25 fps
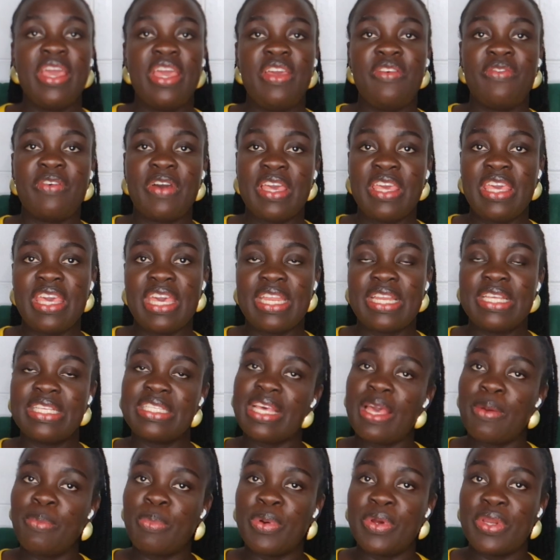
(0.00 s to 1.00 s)
If I get
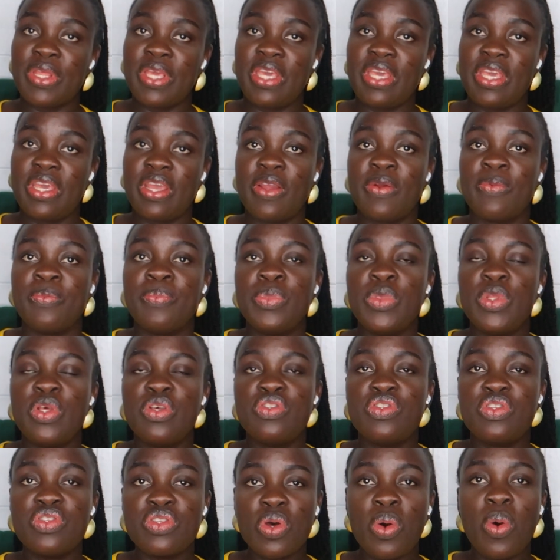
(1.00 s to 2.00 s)
this, I put it here.
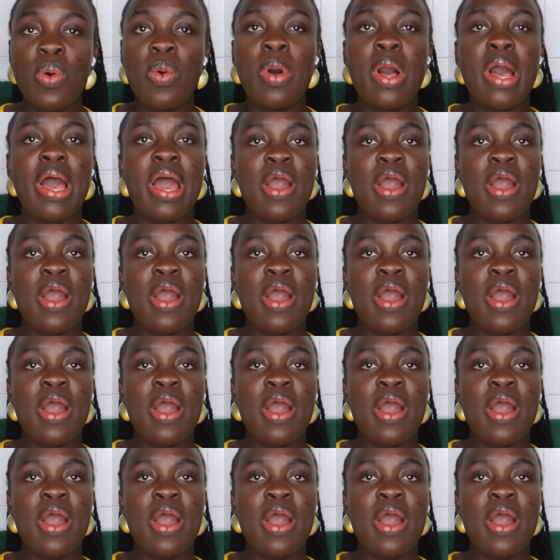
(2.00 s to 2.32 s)
So